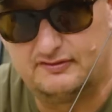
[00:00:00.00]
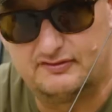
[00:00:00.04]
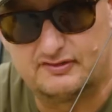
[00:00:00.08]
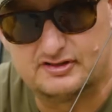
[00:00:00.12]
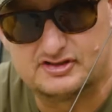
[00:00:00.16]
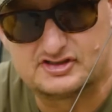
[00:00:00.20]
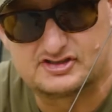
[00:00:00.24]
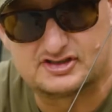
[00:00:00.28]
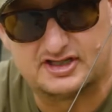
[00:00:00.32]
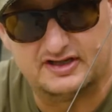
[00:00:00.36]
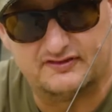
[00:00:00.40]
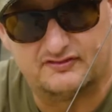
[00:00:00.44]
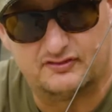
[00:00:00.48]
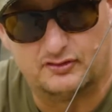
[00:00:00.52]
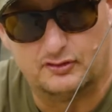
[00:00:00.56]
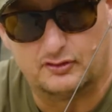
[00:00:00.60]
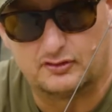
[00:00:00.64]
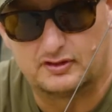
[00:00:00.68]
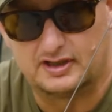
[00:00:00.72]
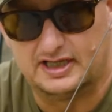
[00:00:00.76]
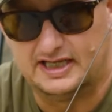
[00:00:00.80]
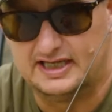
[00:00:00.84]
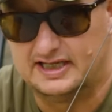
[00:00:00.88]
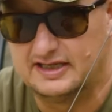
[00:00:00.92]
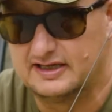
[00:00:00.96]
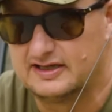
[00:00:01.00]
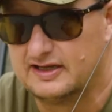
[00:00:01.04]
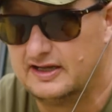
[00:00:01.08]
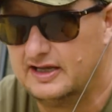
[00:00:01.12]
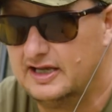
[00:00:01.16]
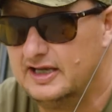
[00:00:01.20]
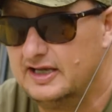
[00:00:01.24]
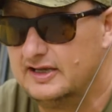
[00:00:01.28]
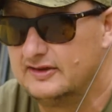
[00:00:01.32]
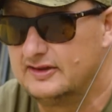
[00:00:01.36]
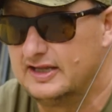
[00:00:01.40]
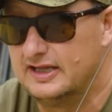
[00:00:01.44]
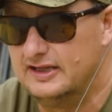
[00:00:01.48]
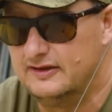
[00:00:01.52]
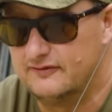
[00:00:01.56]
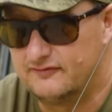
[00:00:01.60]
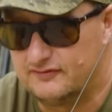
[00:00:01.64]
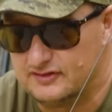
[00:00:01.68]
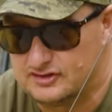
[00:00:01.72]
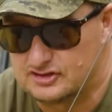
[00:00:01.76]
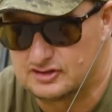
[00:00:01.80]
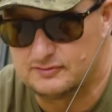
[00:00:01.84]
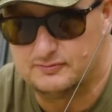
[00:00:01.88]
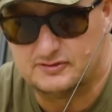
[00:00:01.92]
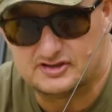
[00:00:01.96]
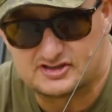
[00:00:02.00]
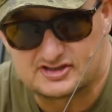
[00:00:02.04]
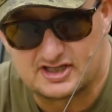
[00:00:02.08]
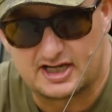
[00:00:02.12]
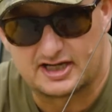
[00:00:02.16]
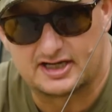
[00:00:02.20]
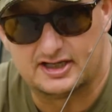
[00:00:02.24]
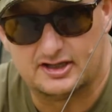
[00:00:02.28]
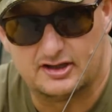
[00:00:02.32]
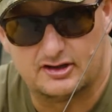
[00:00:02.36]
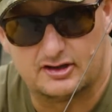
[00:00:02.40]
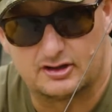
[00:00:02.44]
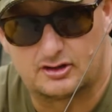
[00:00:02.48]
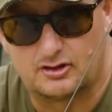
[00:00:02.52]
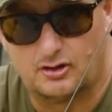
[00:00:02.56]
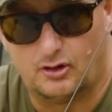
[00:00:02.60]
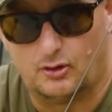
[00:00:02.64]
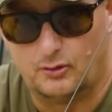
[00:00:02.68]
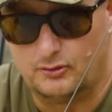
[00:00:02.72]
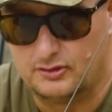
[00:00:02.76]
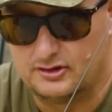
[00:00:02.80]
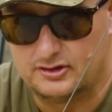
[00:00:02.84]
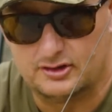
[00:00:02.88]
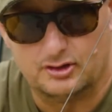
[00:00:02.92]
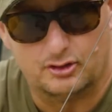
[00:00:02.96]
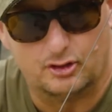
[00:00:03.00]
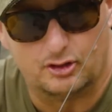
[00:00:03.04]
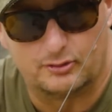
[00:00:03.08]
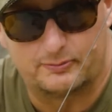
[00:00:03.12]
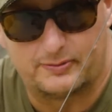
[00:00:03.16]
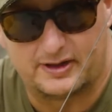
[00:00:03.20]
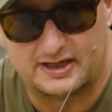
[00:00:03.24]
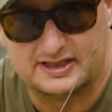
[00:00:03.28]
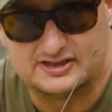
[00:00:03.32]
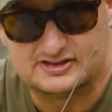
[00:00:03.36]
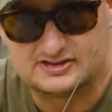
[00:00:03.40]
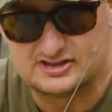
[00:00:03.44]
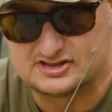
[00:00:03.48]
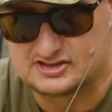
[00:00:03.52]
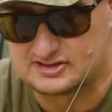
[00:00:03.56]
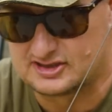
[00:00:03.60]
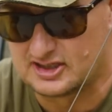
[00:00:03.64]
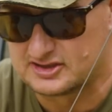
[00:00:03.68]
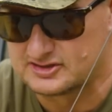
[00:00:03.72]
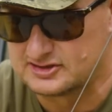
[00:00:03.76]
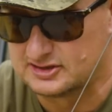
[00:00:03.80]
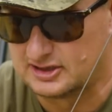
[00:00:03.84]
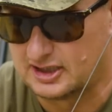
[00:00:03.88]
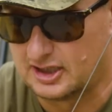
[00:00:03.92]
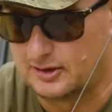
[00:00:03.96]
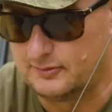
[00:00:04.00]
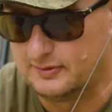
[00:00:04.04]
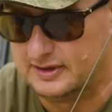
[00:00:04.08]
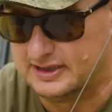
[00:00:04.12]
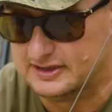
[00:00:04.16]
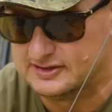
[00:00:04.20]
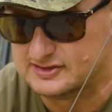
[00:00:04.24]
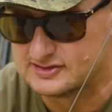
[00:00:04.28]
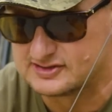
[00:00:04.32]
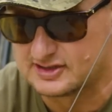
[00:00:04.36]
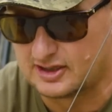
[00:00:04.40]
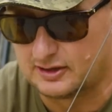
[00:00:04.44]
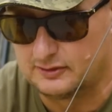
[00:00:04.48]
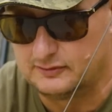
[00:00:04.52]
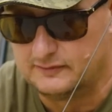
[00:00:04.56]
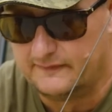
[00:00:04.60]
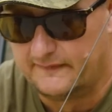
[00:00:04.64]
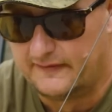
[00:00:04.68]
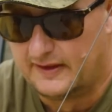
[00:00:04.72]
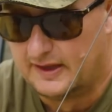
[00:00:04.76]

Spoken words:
very stiff hook link, then the fish can be sucking at the corn and the hook bait just doesn't go in. So